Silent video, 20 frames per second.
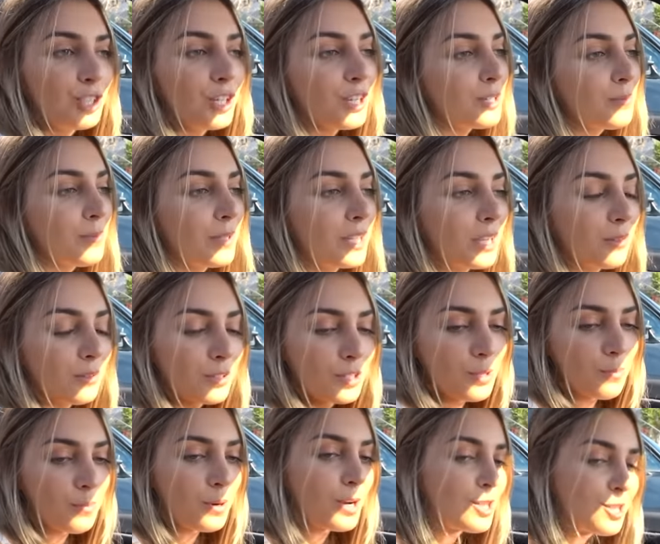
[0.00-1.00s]
just being able to
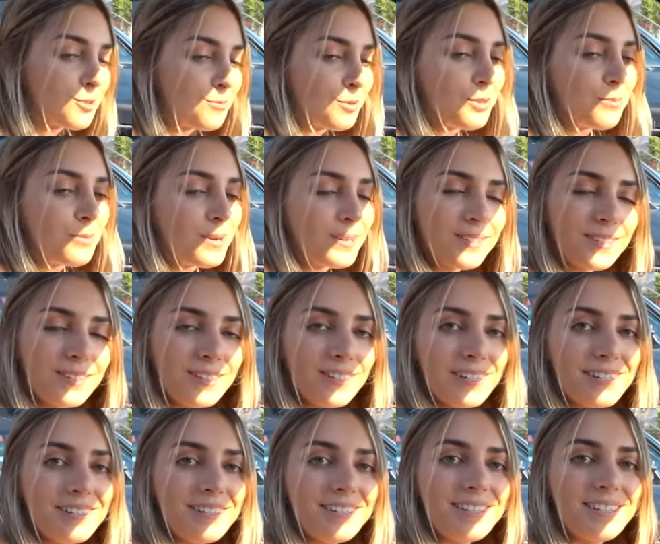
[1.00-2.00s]
surprise him with the motor
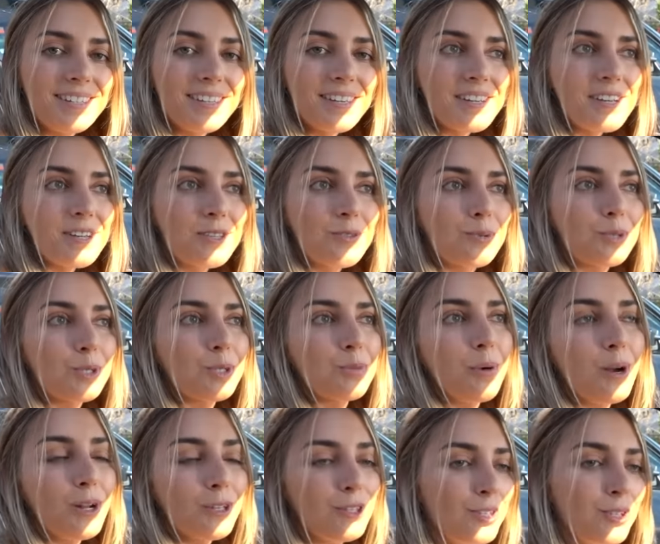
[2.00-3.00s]
and seeing his
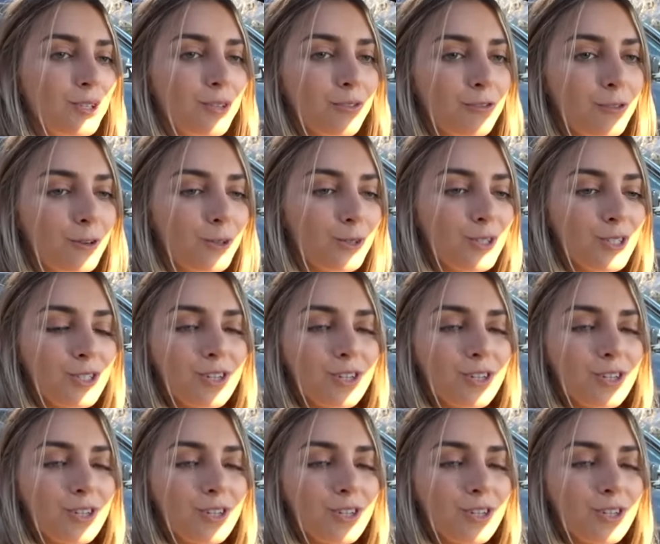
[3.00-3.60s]
response to the first